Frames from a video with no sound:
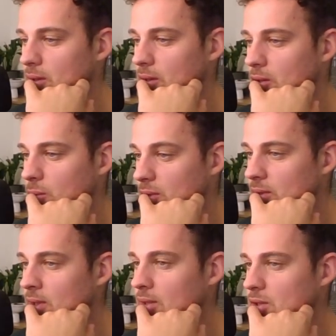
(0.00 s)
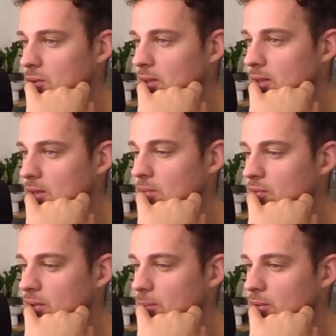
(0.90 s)
Queen there, so I get some
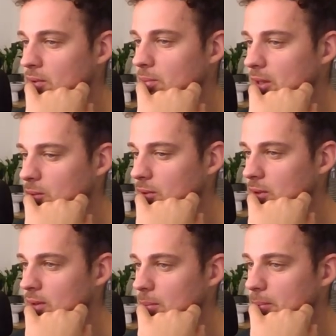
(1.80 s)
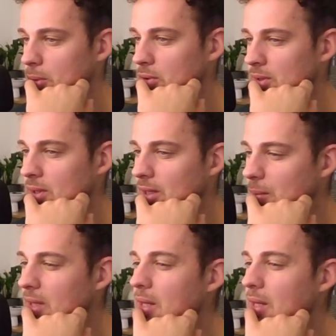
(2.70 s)
development on my queen. Then pony there.